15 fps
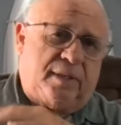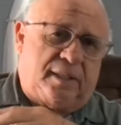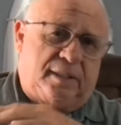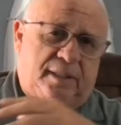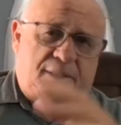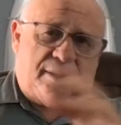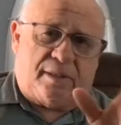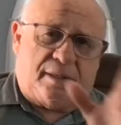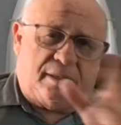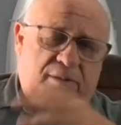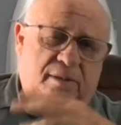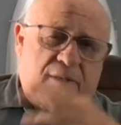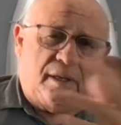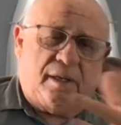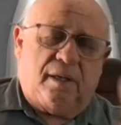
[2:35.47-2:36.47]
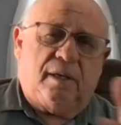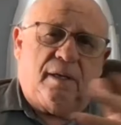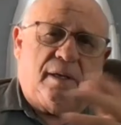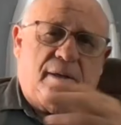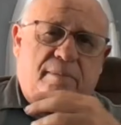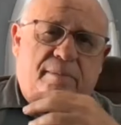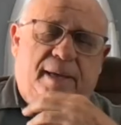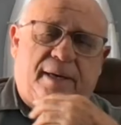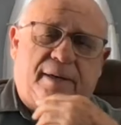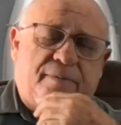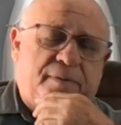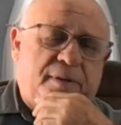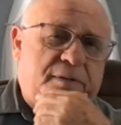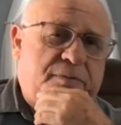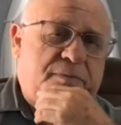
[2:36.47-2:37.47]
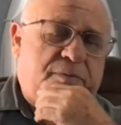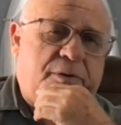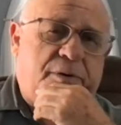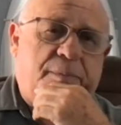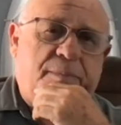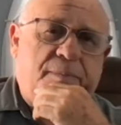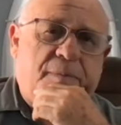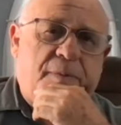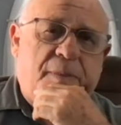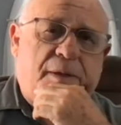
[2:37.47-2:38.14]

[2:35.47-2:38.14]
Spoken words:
at least in his manifest form.